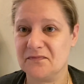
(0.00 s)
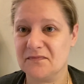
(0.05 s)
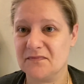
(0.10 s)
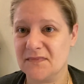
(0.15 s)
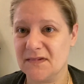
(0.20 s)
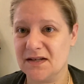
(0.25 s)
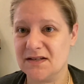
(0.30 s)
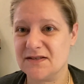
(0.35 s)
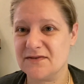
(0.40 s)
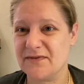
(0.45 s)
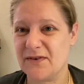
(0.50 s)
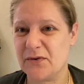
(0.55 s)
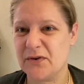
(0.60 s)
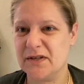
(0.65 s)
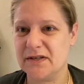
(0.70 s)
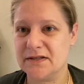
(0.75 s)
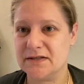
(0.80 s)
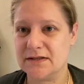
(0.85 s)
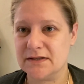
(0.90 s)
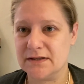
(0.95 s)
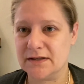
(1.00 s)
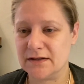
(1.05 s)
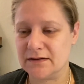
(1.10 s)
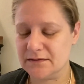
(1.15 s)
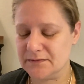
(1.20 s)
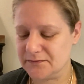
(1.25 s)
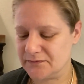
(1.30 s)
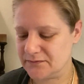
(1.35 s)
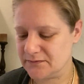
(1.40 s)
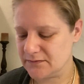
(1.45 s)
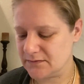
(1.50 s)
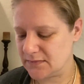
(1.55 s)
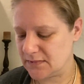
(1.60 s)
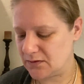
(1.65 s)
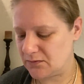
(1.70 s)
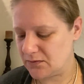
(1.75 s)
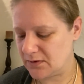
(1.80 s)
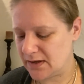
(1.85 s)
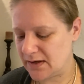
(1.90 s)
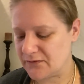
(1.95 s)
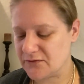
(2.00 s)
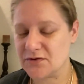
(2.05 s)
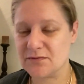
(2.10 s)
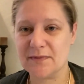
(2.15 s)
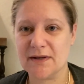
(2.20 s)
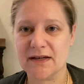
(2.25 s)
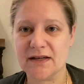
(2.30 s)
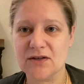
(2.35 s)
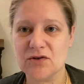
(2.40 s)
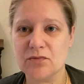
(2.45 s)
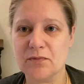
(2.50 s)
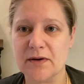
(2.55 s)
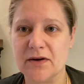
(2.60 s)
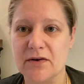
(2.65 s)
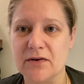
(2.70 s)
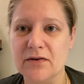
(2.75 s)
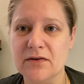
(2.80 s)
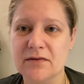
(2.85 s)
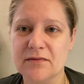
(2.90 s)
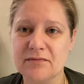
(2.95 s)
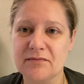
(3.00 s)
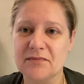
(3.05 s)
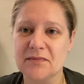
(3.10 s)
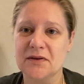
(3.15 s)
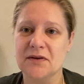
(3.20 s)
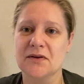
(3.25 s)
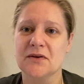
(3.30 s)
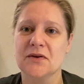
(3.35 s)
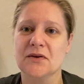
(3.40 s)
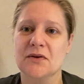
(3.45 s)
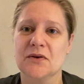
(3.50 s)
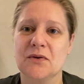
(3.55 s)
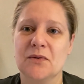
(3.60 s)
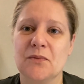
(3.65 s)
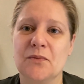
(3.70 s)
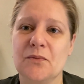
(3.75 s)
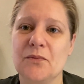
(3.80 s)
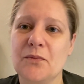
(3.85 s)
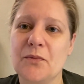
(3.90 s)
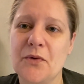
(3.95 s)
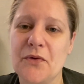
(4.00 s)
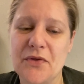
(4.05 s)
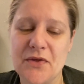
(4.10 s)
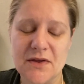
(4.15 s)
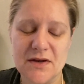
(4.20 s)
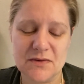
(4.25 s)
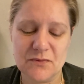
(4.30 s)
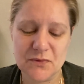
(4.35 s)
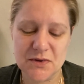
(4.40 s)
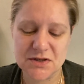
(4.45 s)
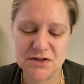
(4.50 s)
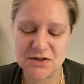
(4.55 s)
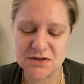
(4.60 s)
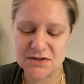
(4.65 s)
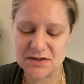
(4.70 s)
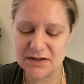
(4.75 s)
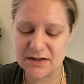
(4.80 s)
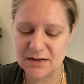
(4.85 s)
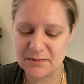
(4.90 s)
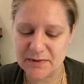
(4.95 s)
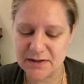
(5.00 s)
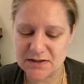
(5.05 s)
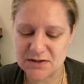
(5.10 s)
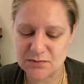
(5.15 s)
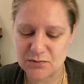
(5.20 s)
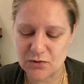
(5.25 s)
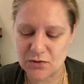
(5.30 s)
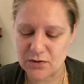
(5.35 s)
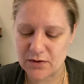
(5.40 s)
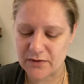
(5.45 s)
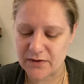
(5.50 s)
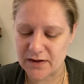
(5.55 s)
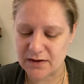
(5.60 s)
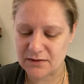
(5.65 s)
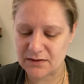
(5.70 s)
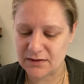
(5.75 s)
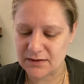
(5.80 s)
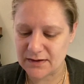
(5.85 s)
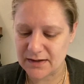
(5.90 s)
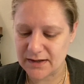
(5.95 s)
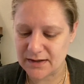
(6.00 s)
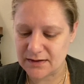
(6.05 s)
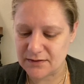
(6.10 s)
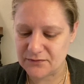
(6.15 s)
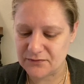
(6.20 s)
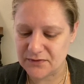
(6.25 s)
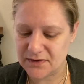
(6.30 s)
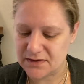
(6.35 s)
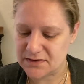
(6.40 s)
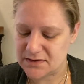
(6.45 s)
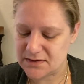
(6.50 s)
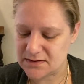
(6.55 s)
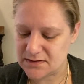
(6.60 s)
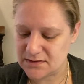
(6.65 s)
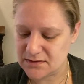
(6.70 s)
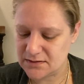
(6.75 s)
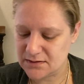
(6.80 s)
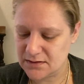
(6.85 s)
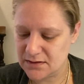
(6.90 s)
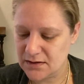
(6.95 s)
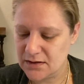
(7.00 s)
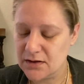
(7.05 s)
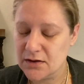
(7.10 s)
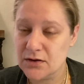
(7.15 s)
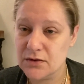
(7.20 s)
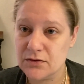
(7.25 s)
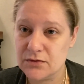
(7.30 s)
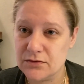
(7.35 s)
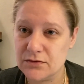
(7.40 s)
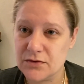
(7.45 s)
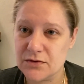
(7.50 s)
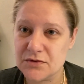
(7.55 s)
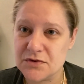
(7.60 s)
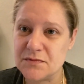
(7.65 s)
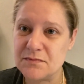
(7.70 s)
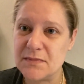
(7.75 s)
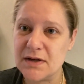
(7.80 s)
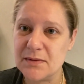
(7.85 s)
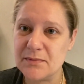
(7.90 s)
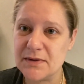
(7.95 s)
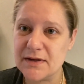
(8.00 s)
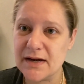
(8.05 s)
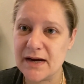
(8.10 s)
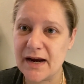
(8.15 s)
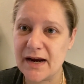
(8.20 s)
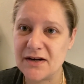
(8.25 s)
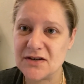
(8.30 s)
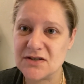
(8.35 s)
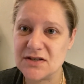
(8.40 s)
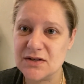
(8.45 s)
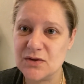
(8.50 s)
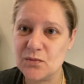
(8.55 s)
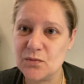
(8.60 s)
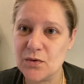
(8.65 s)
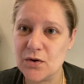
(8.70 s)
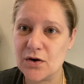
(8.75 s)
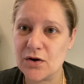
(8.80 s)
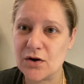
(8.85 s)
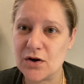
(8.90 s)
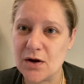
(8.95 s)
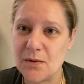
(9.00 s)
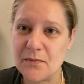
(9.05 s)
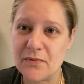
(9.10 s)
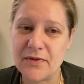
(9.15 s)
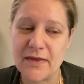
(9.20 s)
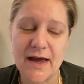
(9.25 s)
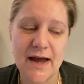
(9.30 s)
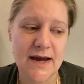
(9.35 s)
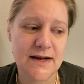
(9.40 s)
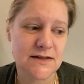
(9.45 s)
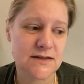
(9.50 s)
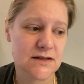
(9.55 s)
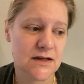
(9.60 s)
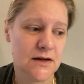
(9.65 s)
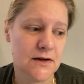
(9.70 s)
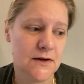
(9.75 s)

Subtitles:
it's very easy, huh? I will have to make a new pair with it, which is a little bit smaller, that kind of fits. Who knows, maybe I actually work up that